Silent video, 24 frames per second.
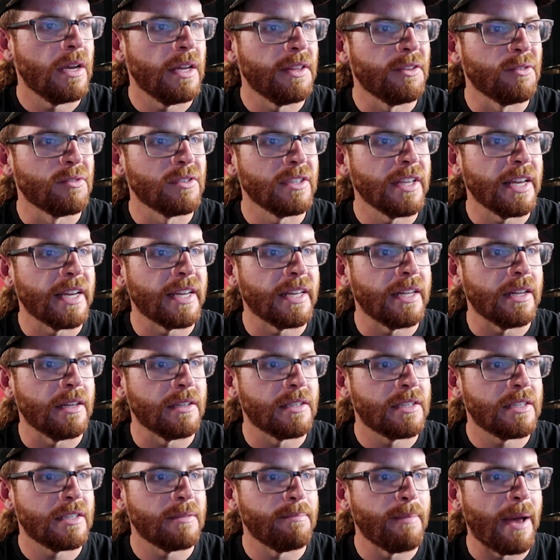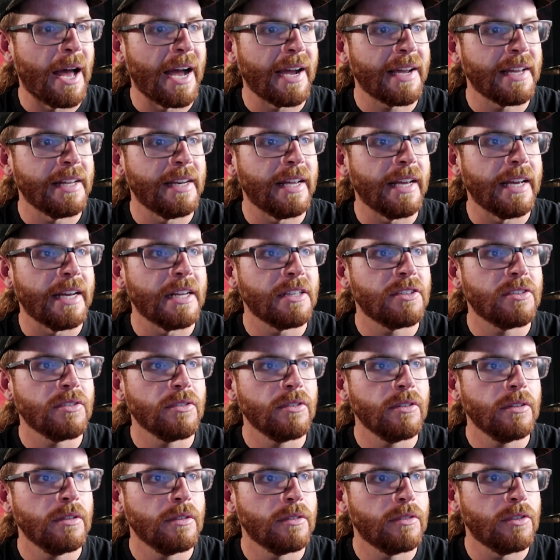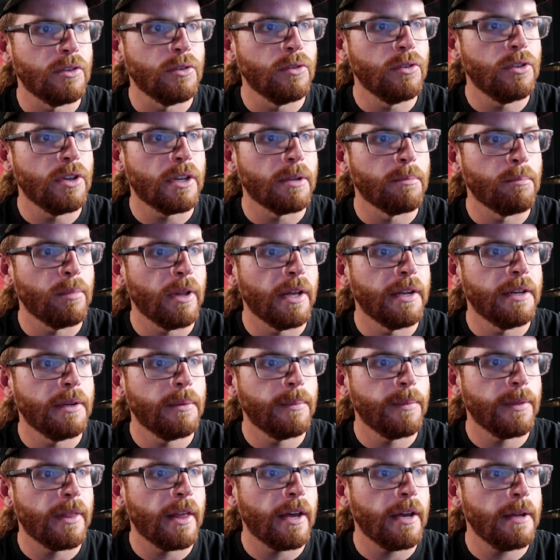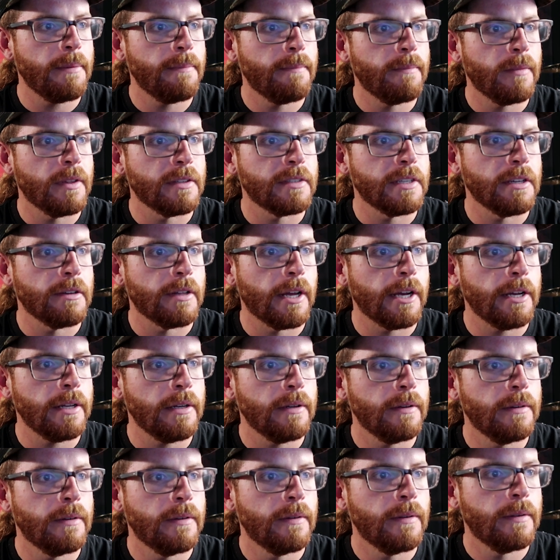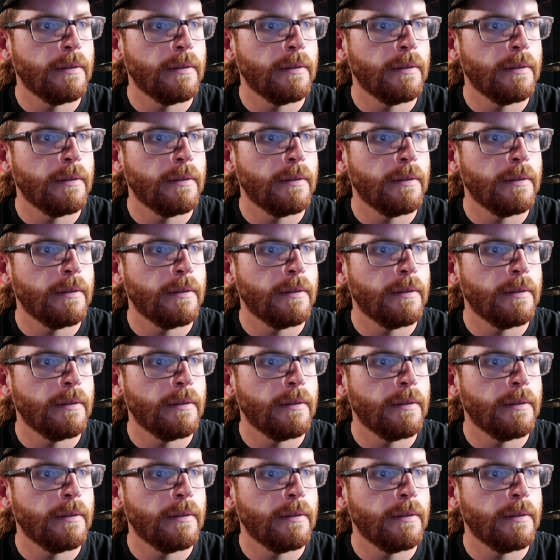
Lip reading: And there's like a smack enhancer too, you can blend in with that. Let's hear that.